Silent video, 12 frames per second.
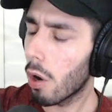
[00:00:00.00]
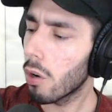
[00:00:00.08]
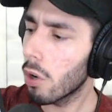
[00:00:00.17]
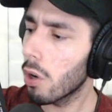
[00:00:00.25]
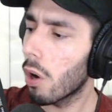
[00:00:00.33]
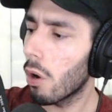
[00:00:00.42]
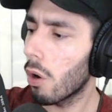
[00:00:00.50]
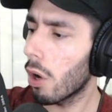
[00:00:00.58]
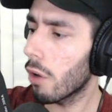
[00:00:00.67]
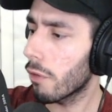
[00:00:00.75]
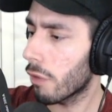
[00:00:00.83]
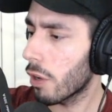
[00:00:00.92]

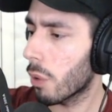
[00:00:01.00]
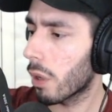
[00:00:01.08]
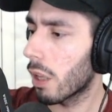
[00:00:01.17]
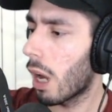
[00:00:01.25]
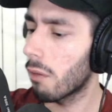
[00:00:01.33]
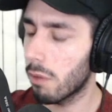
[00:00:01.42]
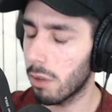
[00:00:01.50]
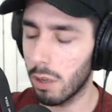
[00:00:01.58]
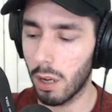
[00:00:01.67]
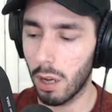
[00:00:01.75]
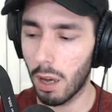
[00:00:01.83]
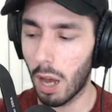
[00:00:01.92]
no. Very quickly, I
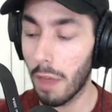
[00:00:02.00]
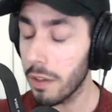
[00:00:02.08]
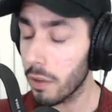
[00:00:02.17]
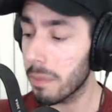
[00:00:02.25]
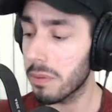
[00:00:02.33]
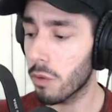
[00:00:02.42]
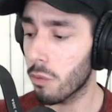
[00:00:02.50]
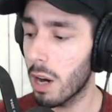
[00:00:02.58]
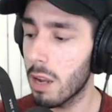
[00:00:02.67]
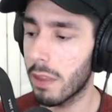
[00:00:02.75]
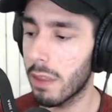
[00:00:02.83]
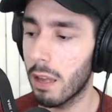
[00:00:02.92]
think you're absolutely
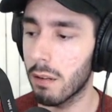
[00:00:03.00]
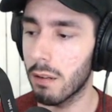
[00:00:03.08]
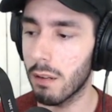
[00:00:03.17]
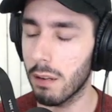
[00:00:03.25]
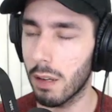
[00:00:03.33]
right that